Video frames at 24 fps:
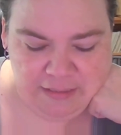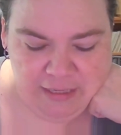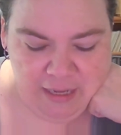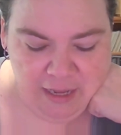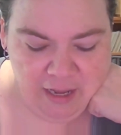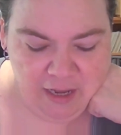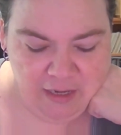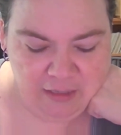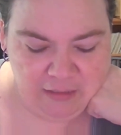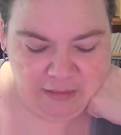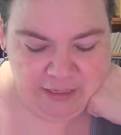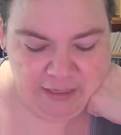
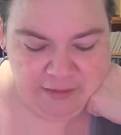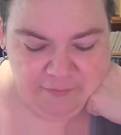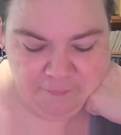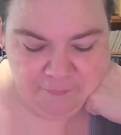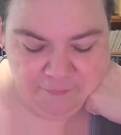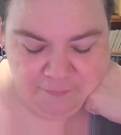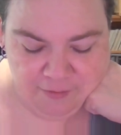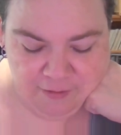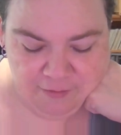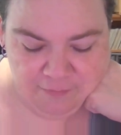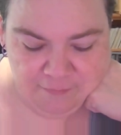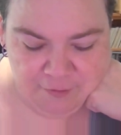Yeah,
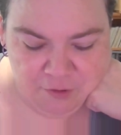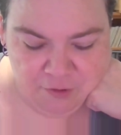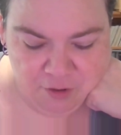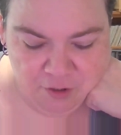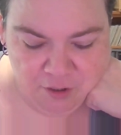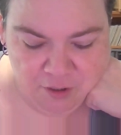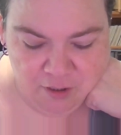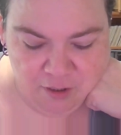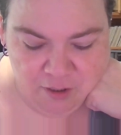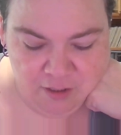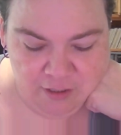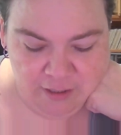if
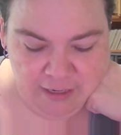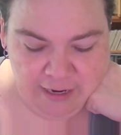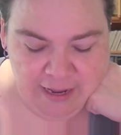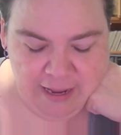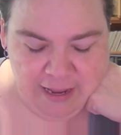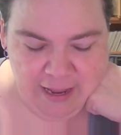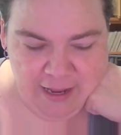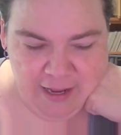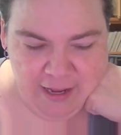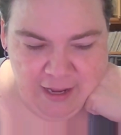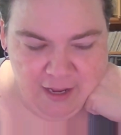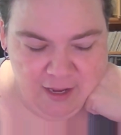you're
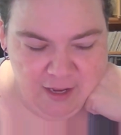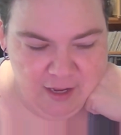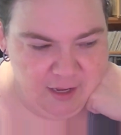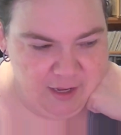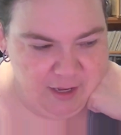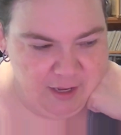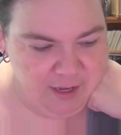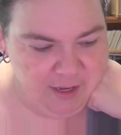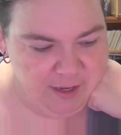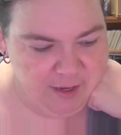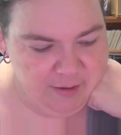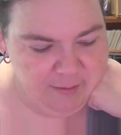
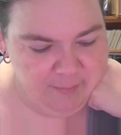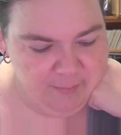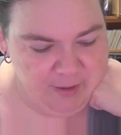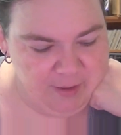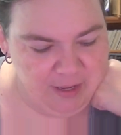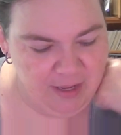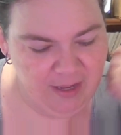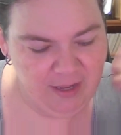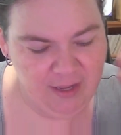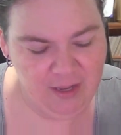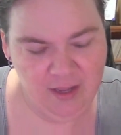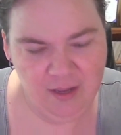
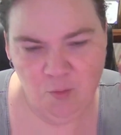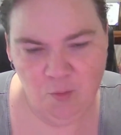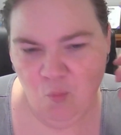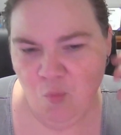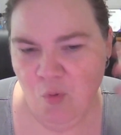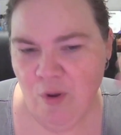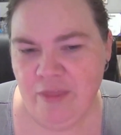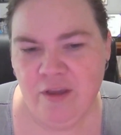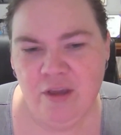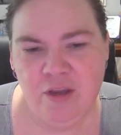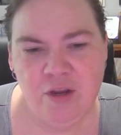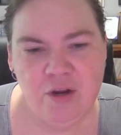
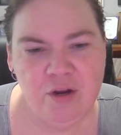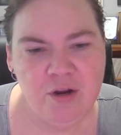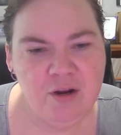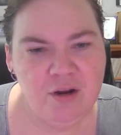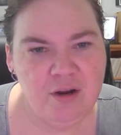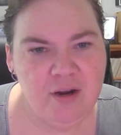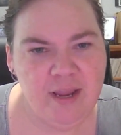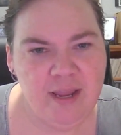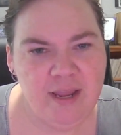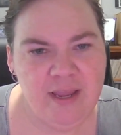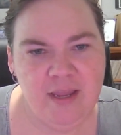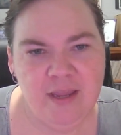whether
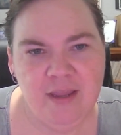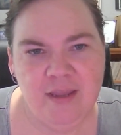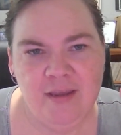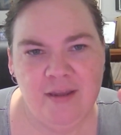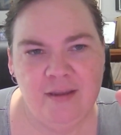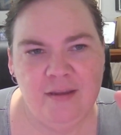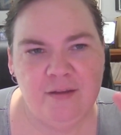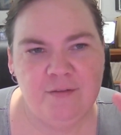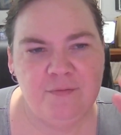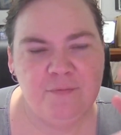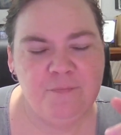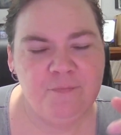you're
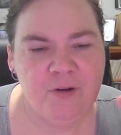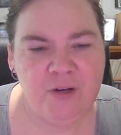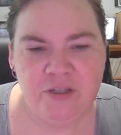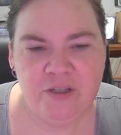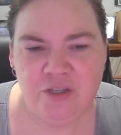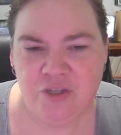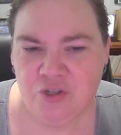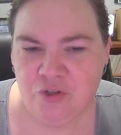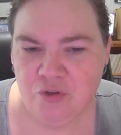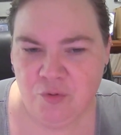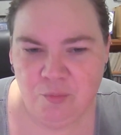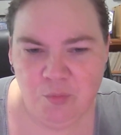a
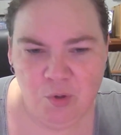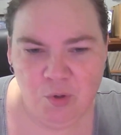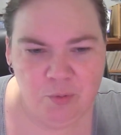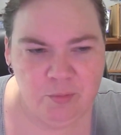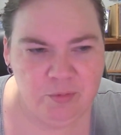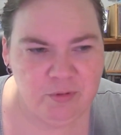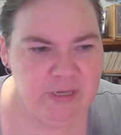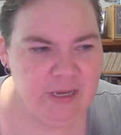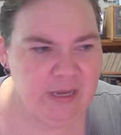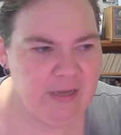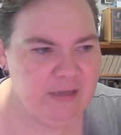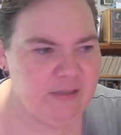functional
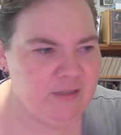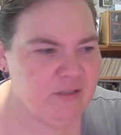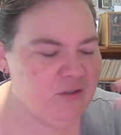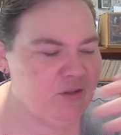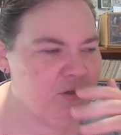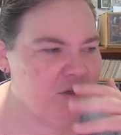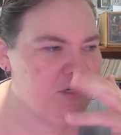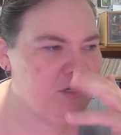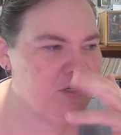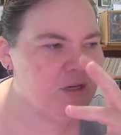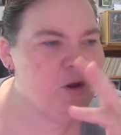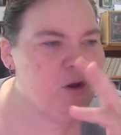mobile
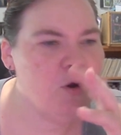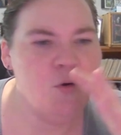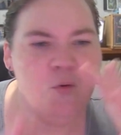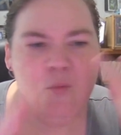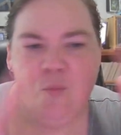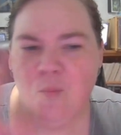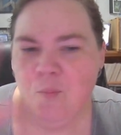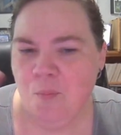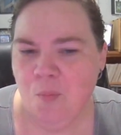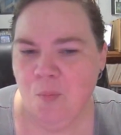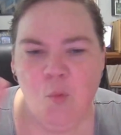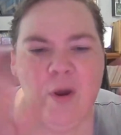tester,
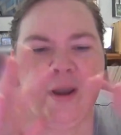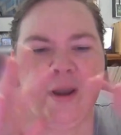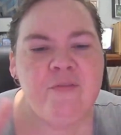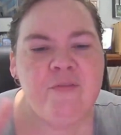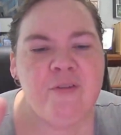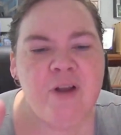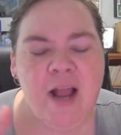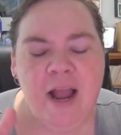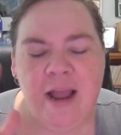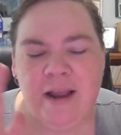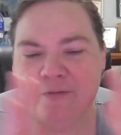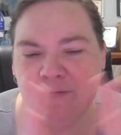
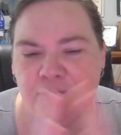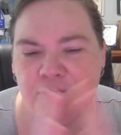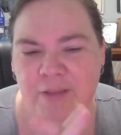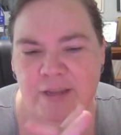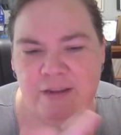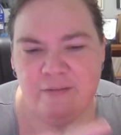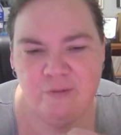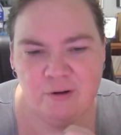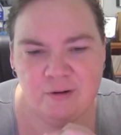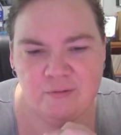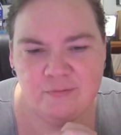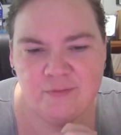whatever kind of
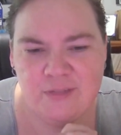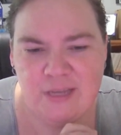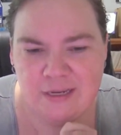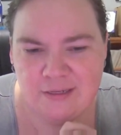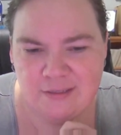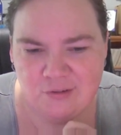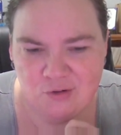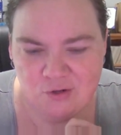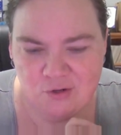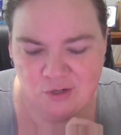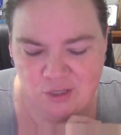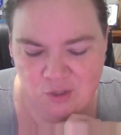flavor of
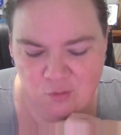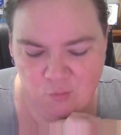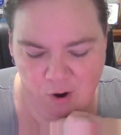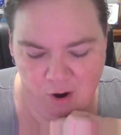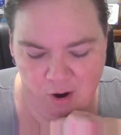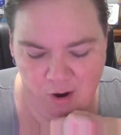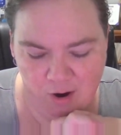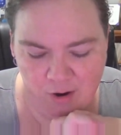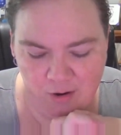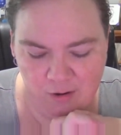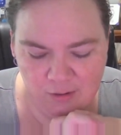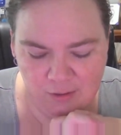tester you
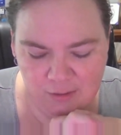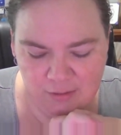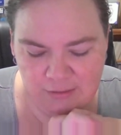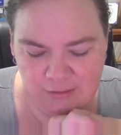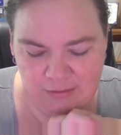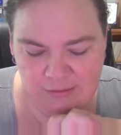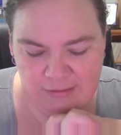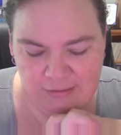are,